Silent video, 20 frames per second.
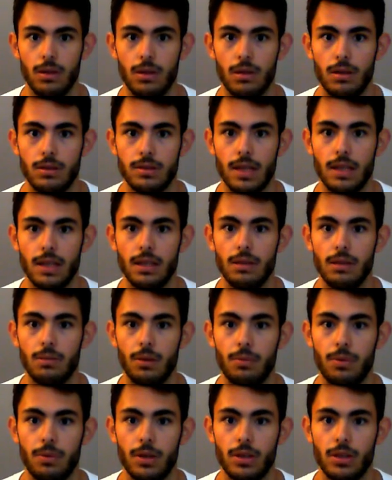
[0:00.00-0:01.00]
sending
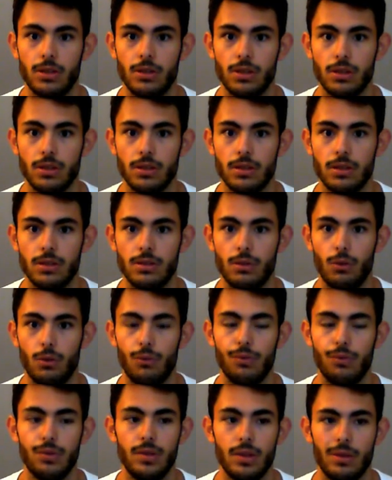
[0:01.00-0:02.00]
me pictures, do a
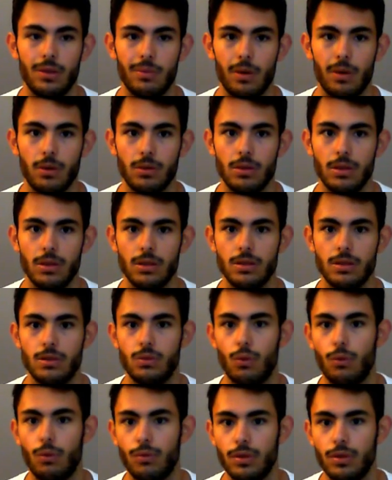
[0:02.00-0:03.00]
video about this,
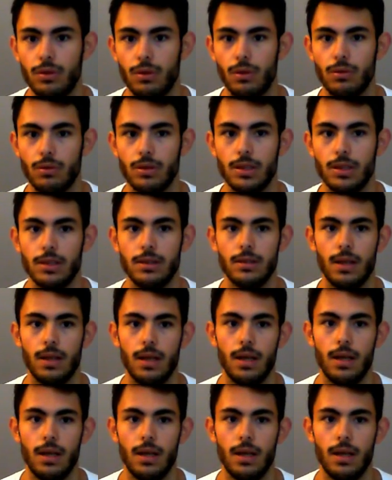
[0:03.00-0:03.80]
do a video on this.